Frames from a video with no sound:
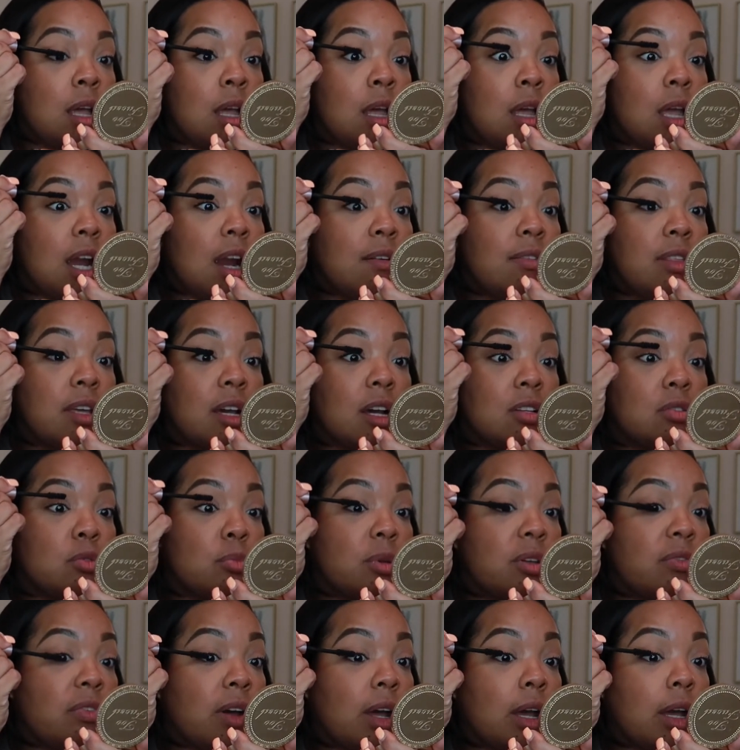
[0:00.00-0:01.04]
Everything else will
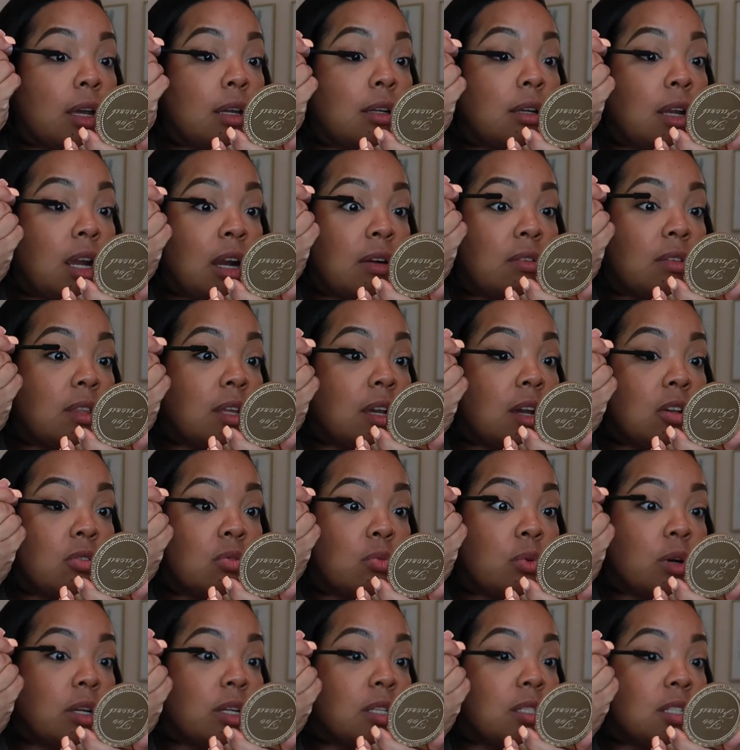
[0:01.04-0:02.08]
be fine. Everything else will
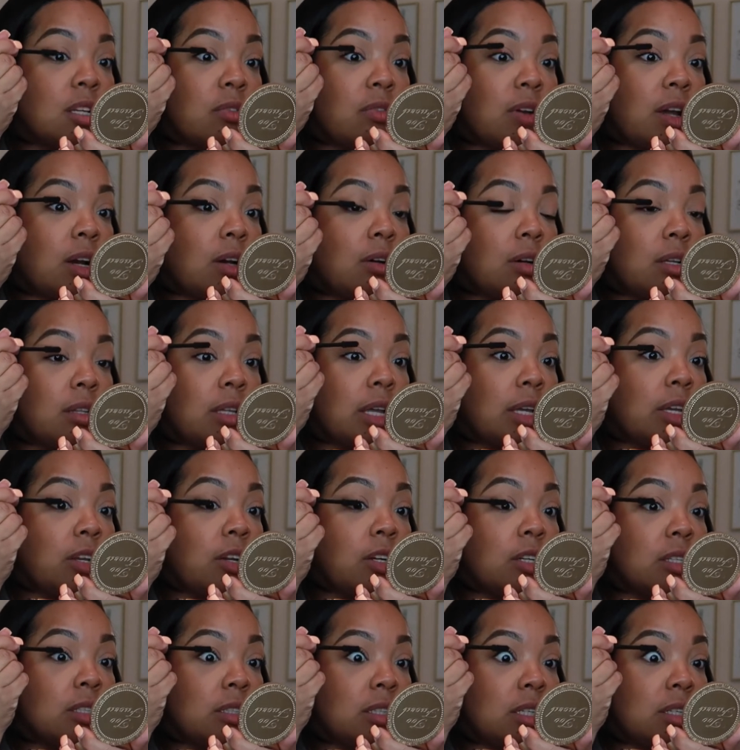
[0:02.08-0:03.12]
work itself out. Like,
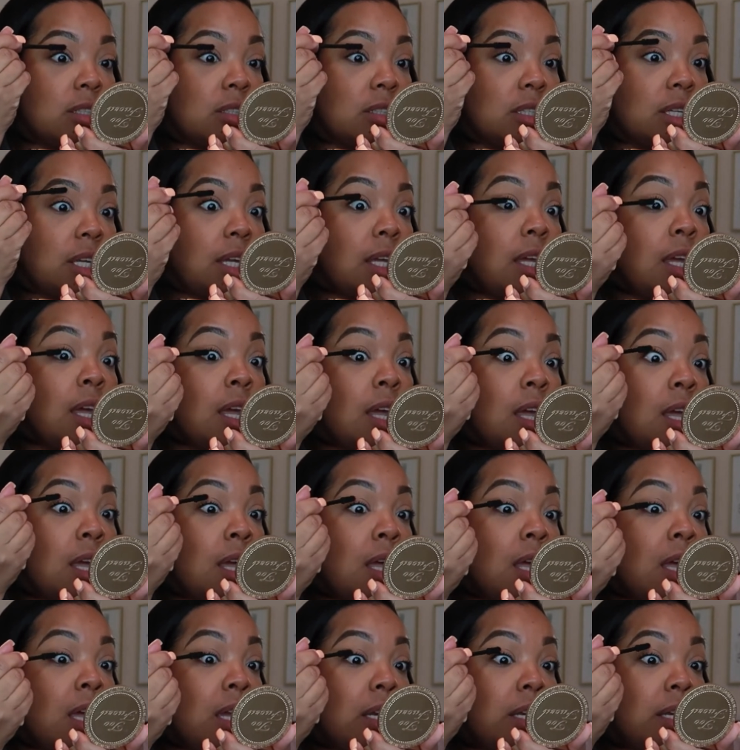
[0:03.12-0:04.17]
you're literally
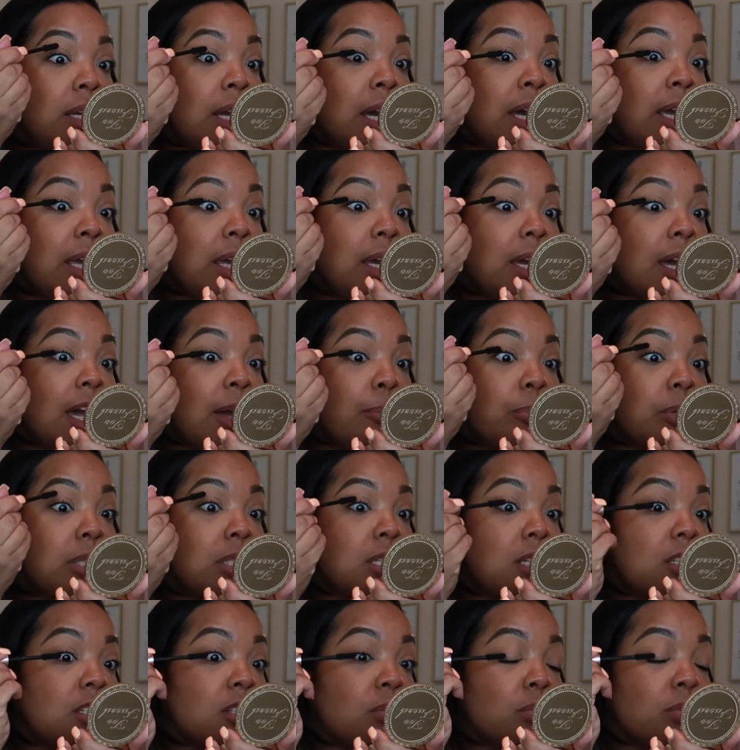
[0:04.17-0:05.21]
not in
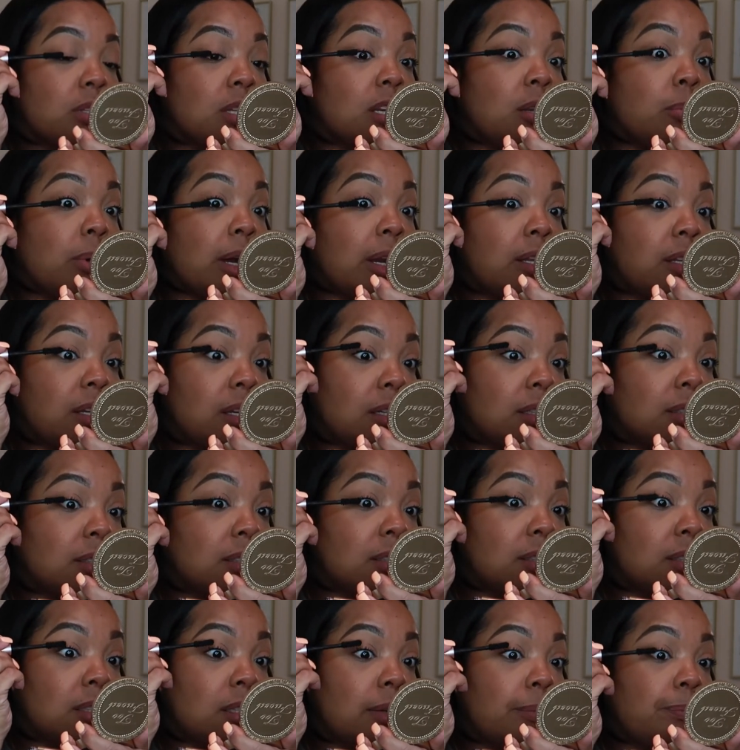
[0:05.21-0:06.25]
competition with anybody else.
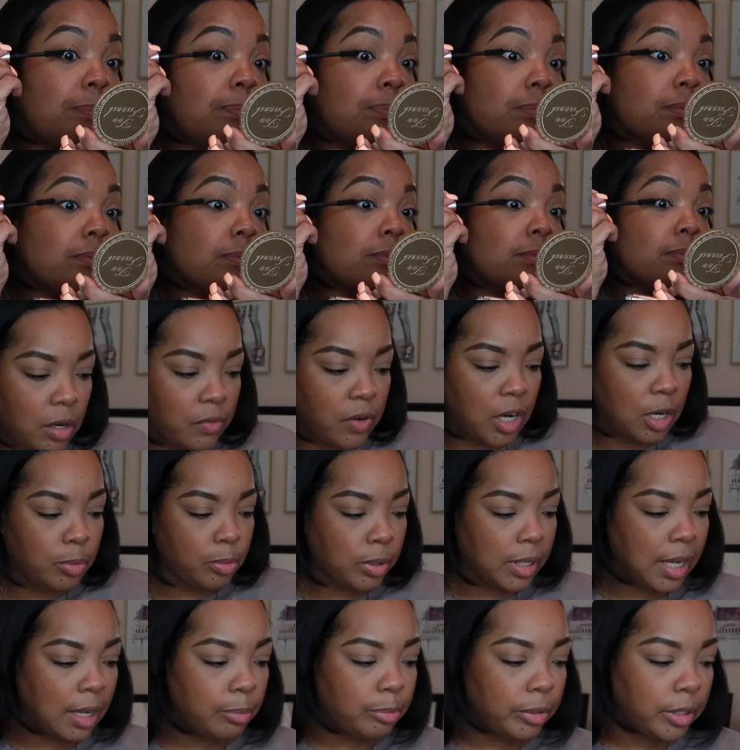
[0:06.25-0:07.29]
All right,
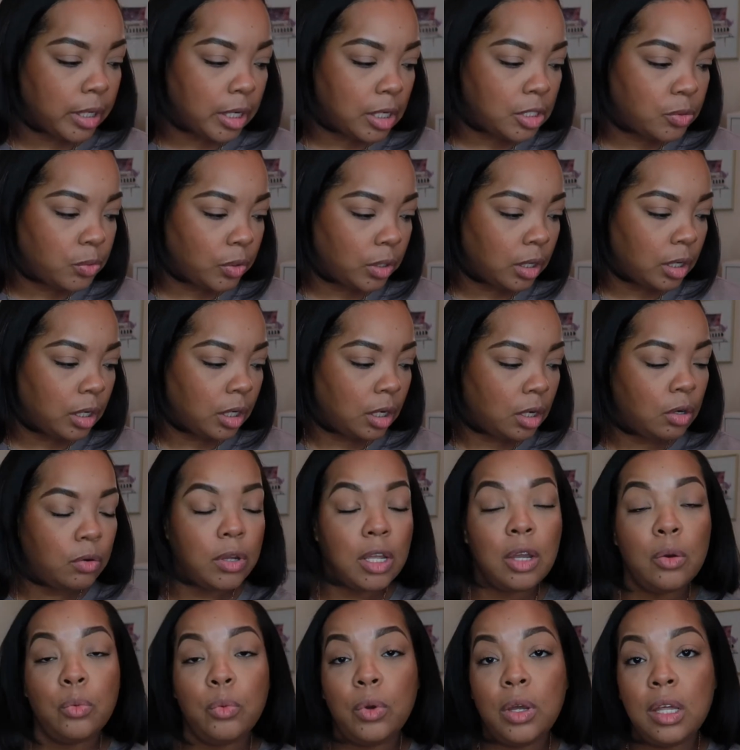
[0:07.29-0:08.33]
applied blush. We're gonna go
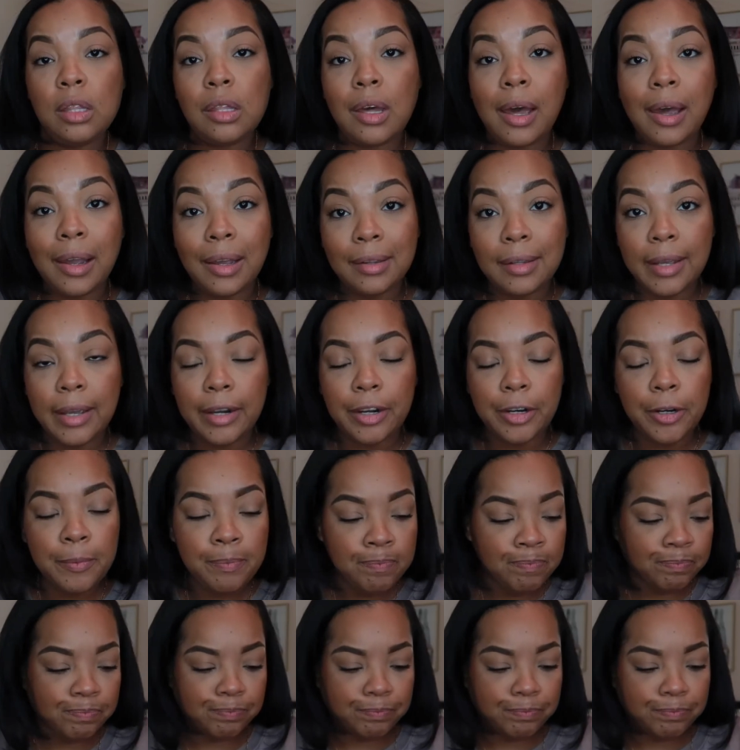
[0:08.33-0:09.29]
in with highlighter.